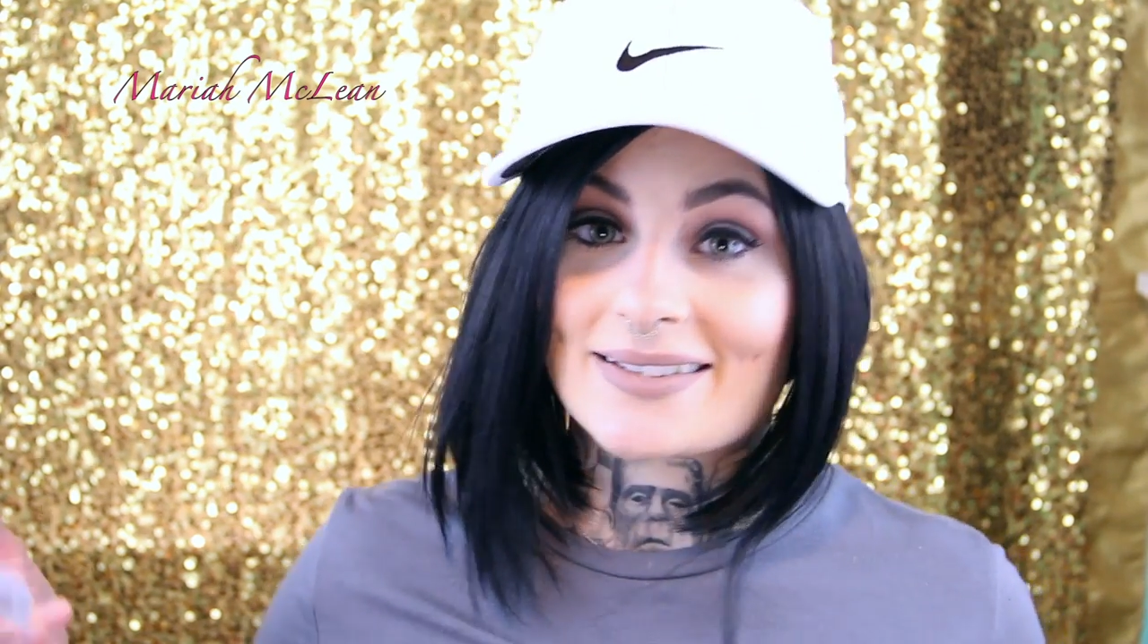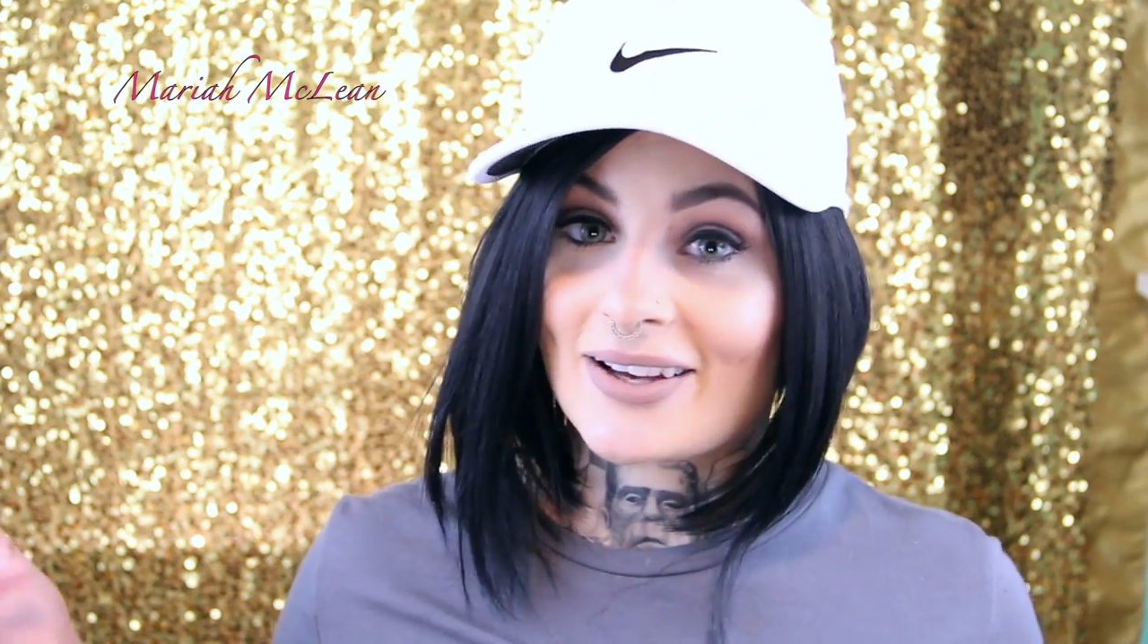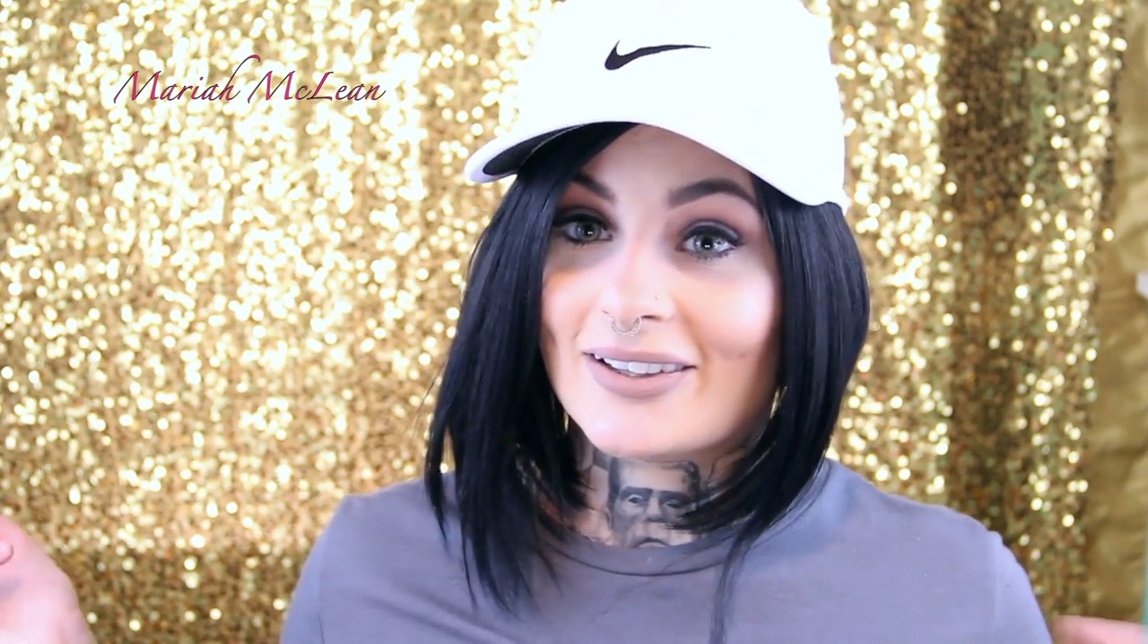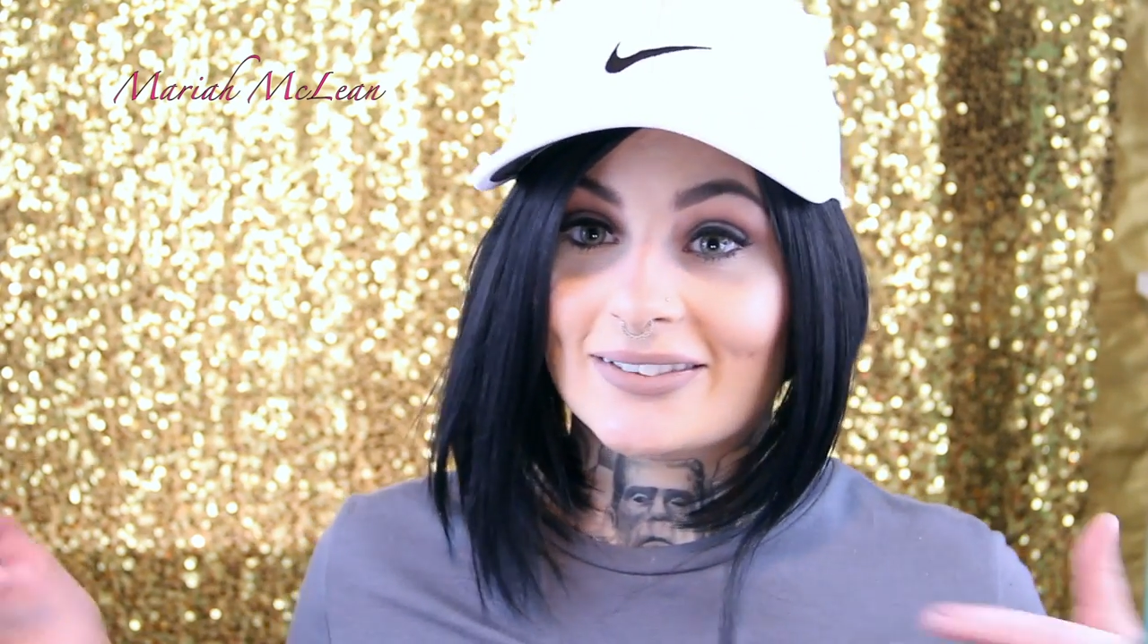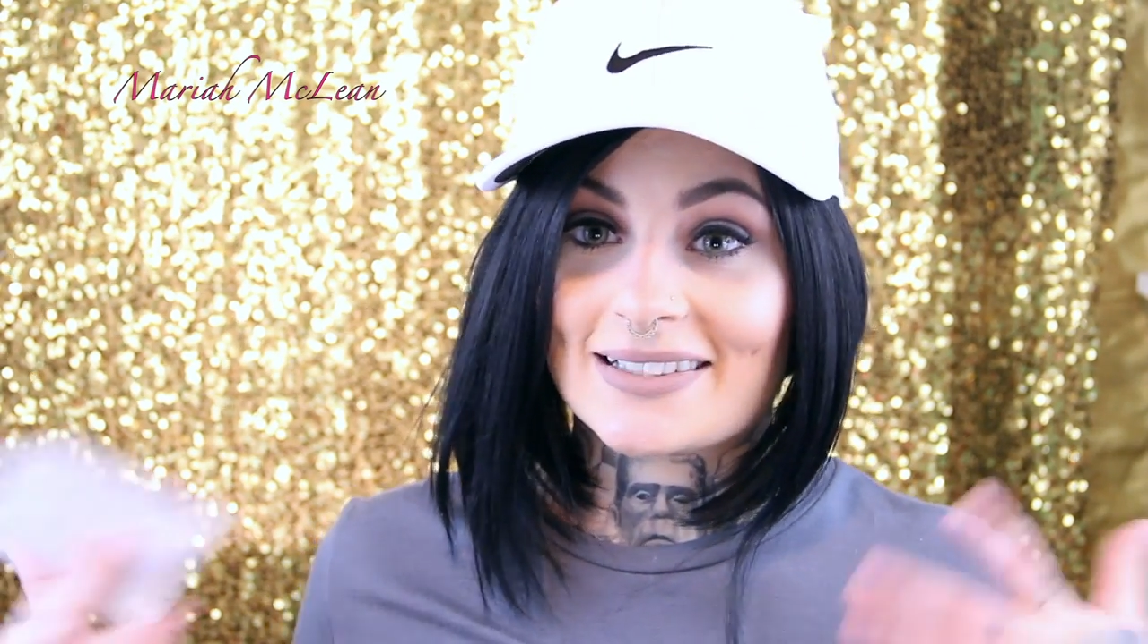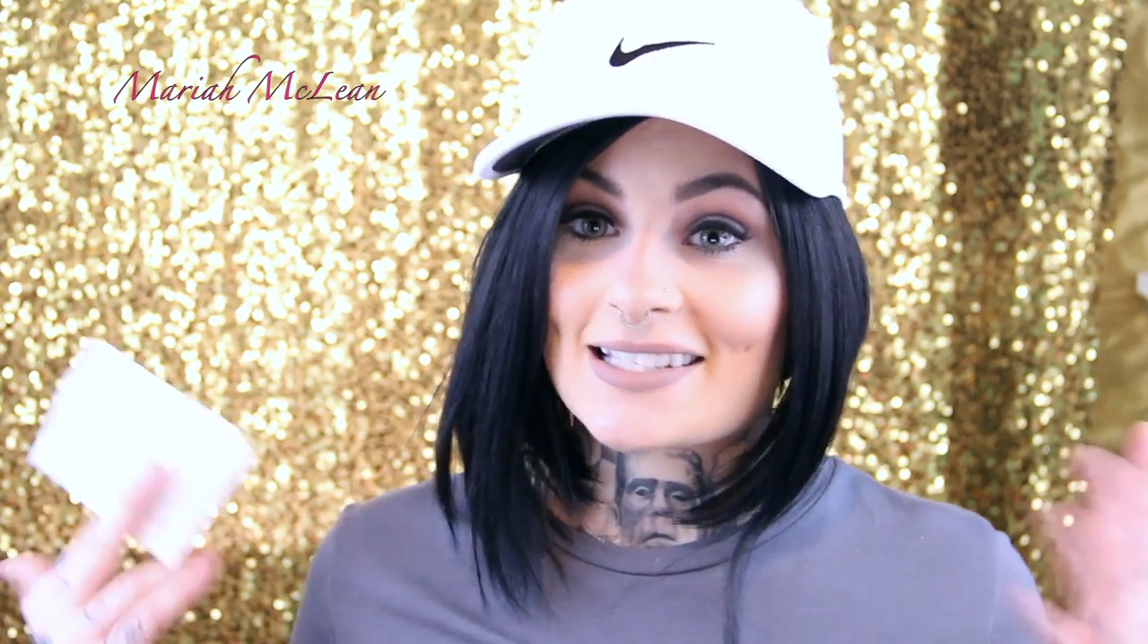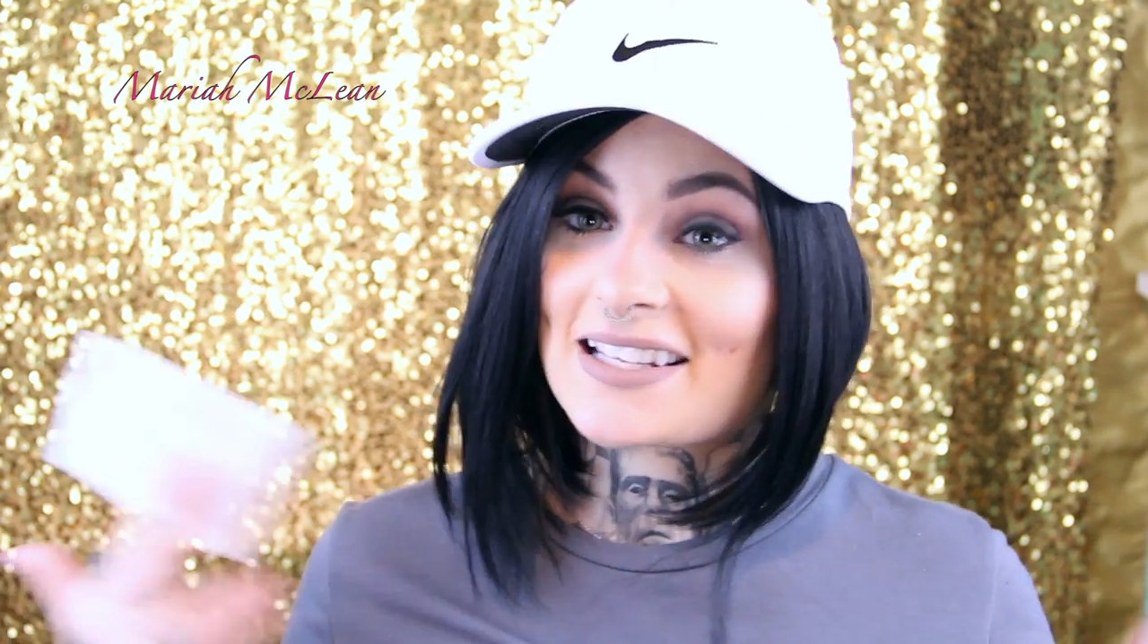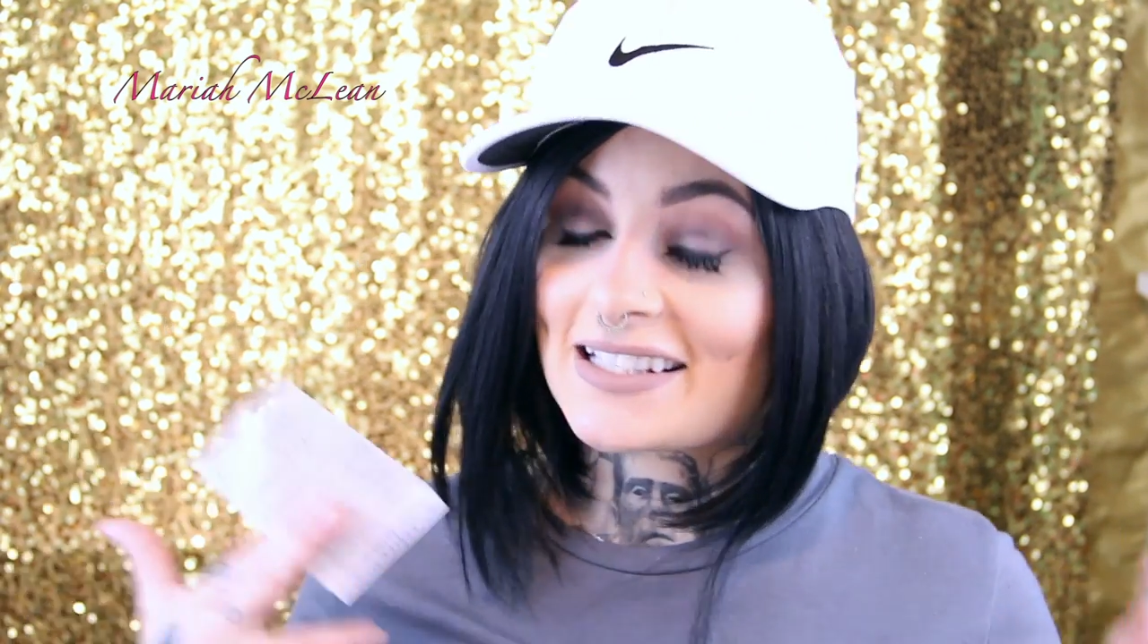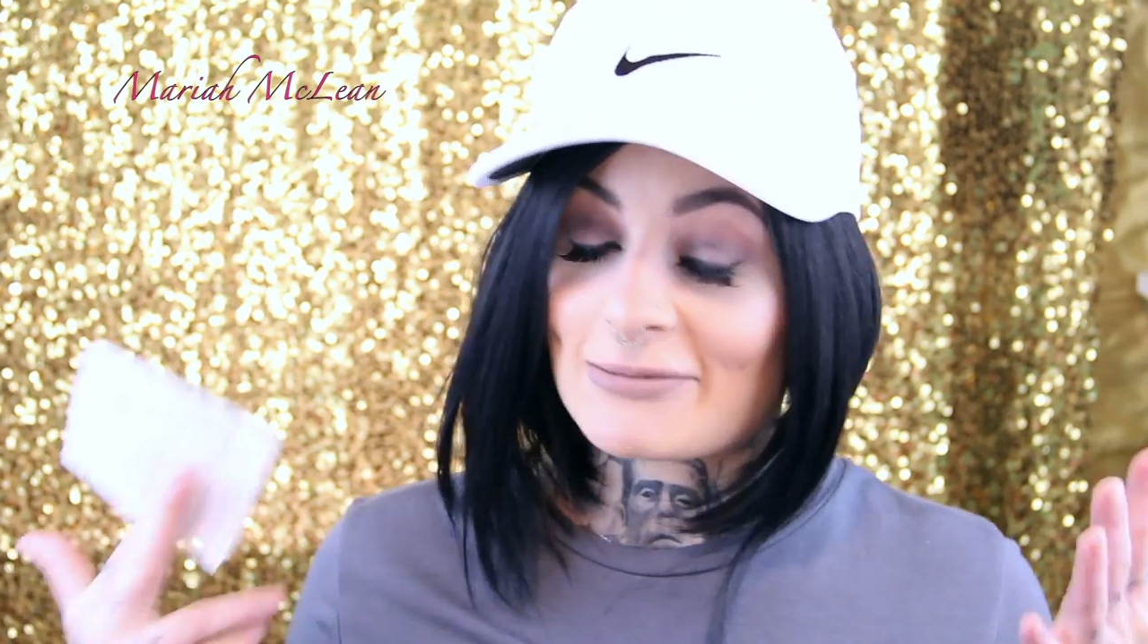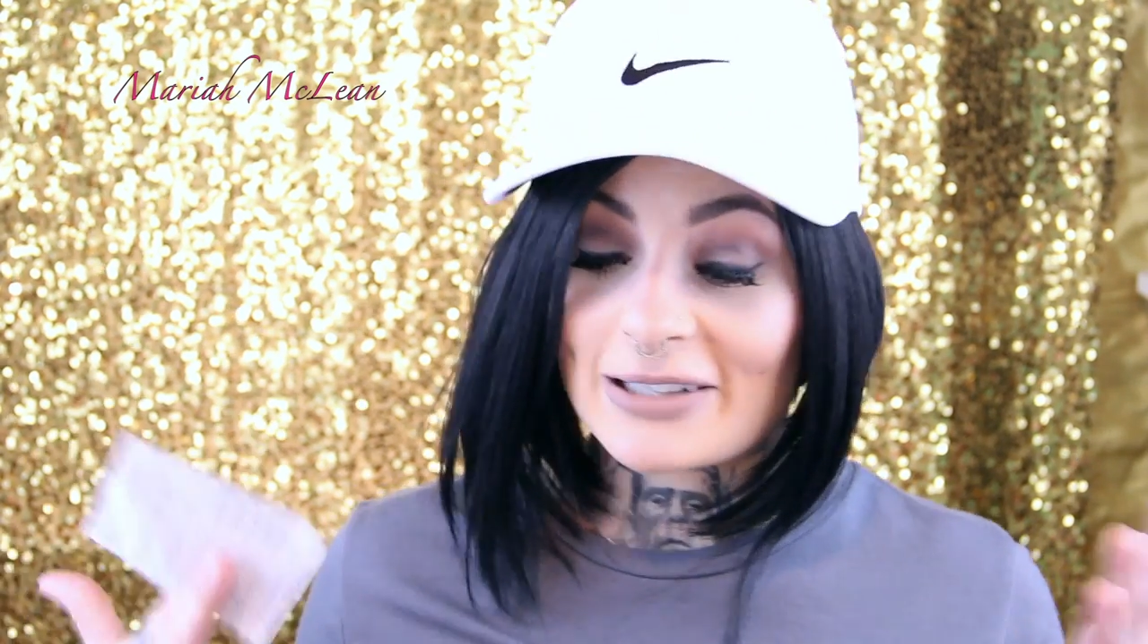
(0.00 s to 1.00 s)
So
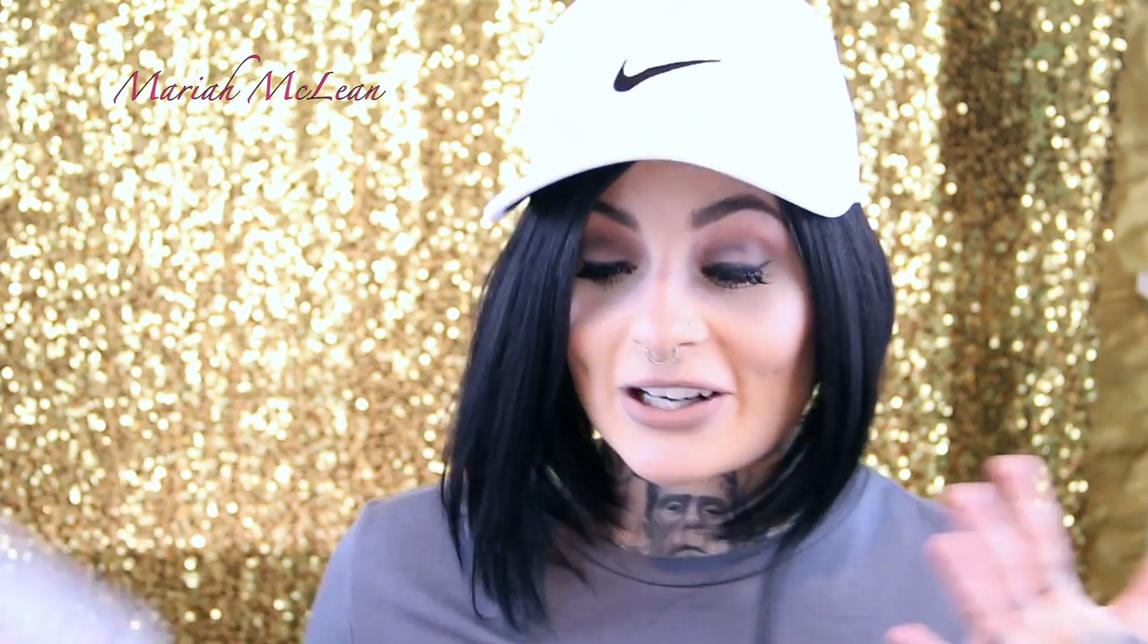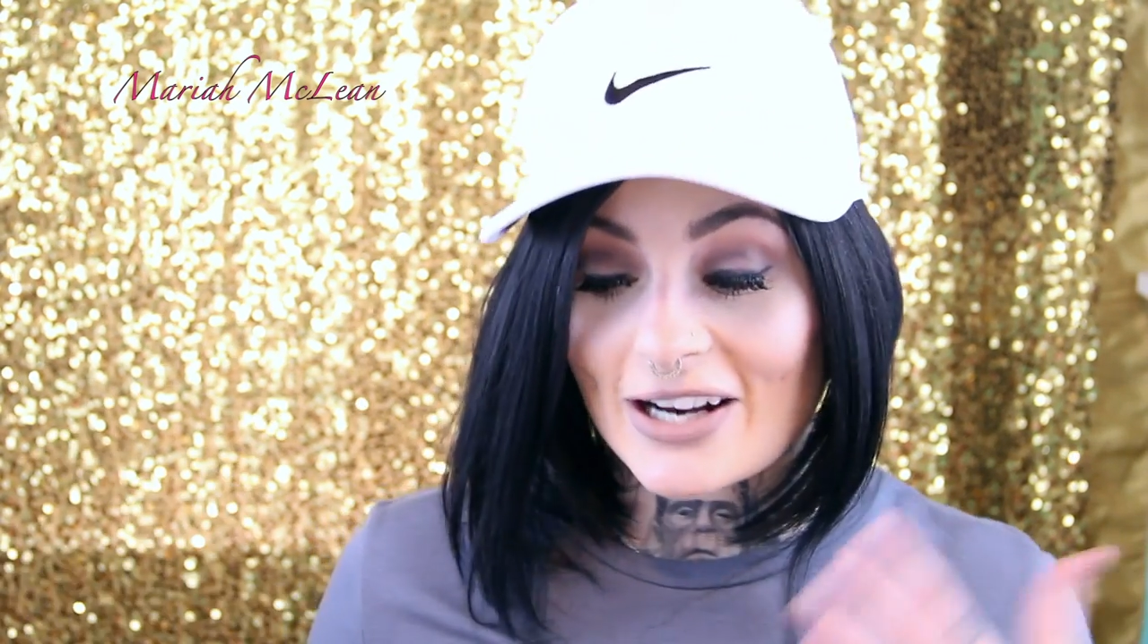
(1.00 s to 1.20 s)
it's pretty